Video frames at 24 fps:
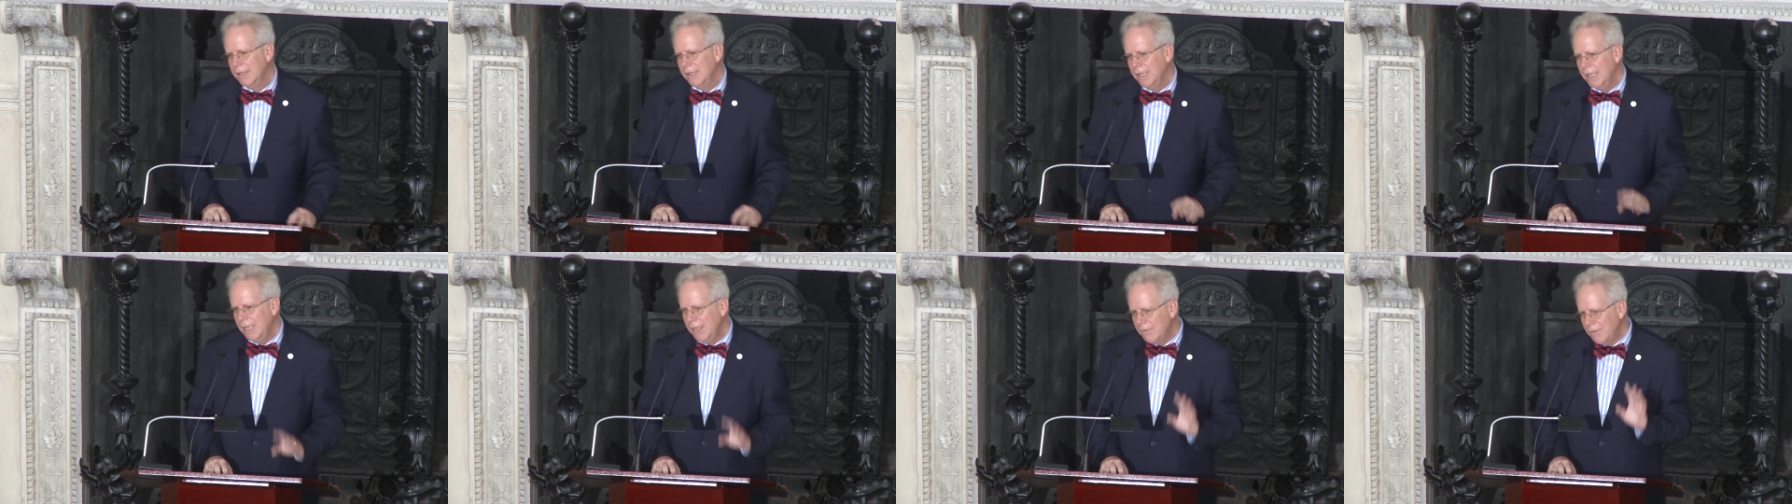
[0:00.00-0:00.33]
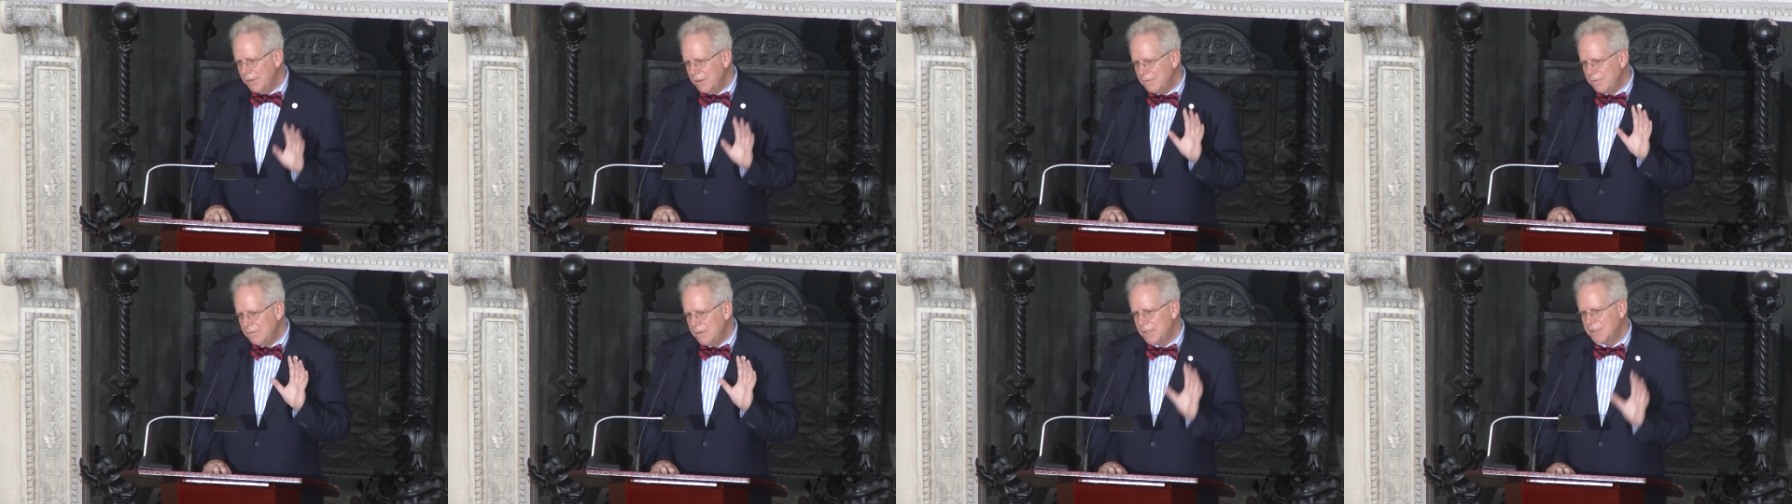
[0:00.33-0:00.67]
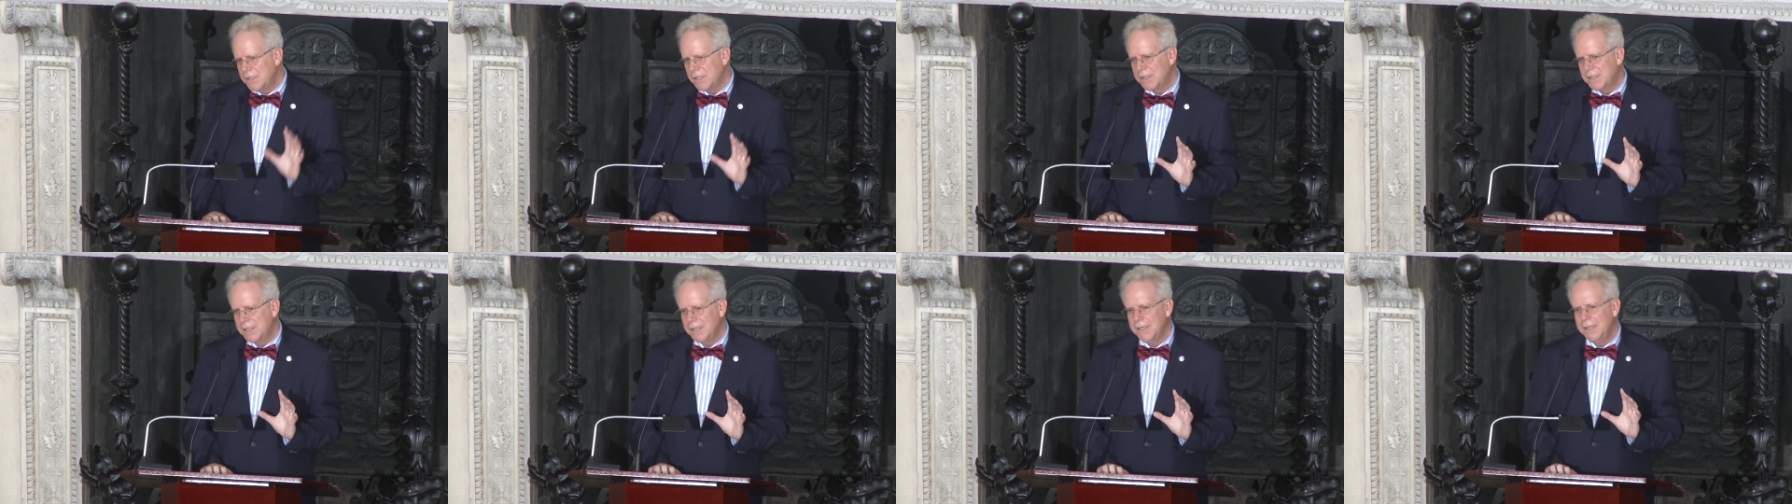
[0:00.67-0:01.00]
even
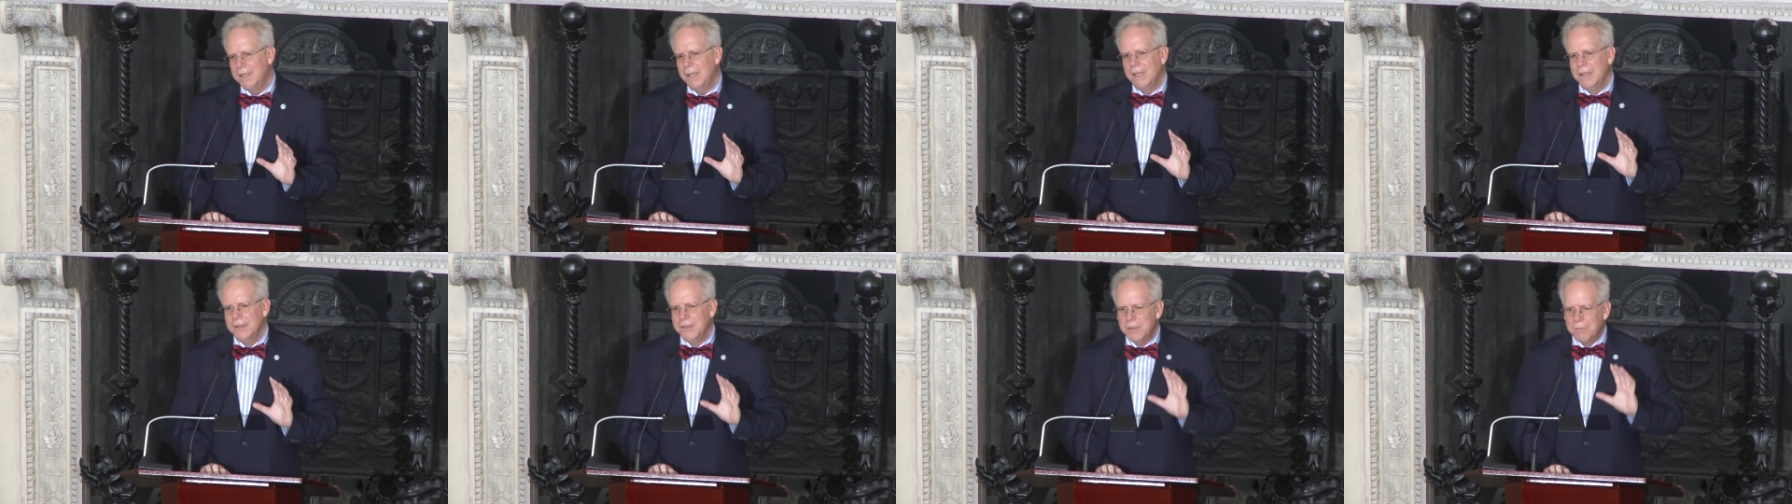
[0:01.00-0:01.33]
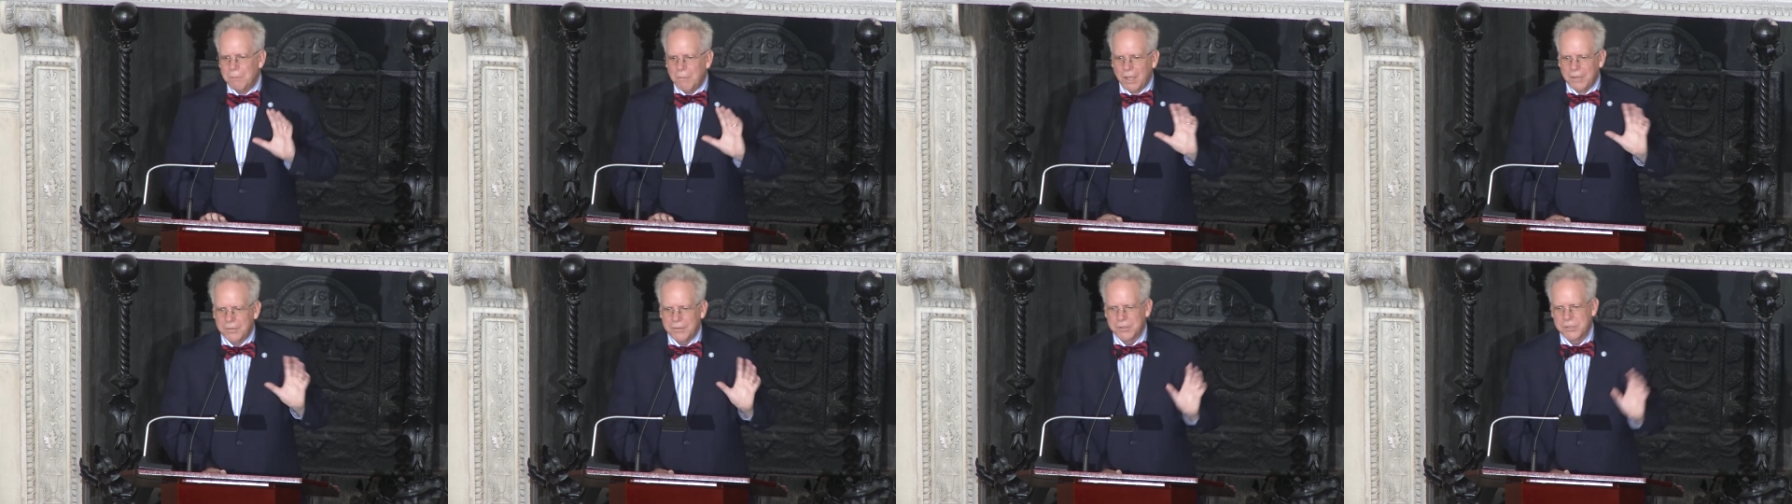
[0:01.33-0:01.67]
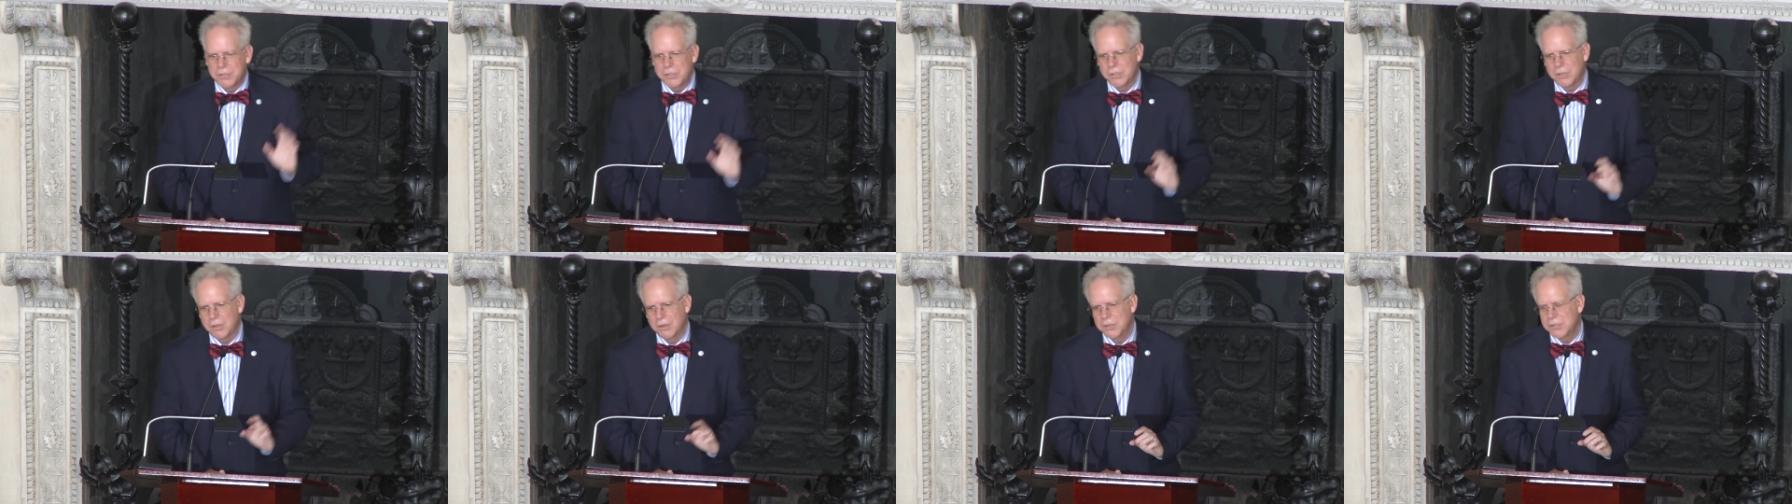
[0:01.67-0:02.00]
visited the Mother
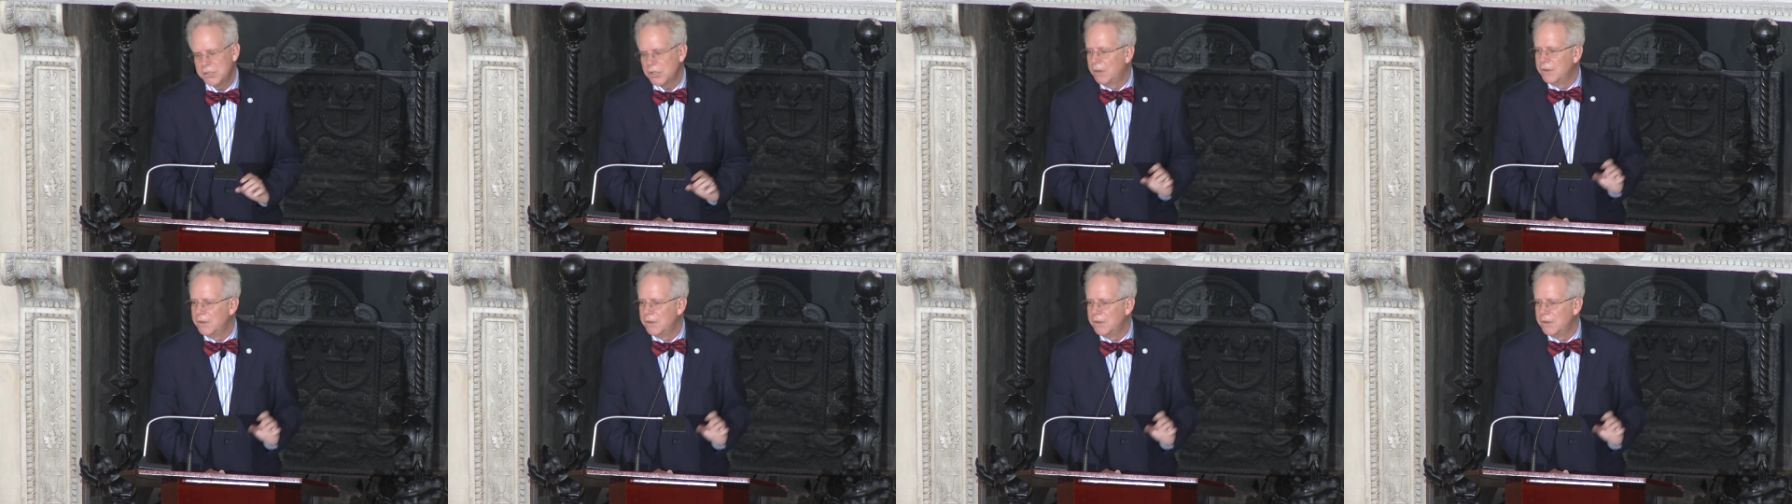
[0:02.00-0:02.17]
Church,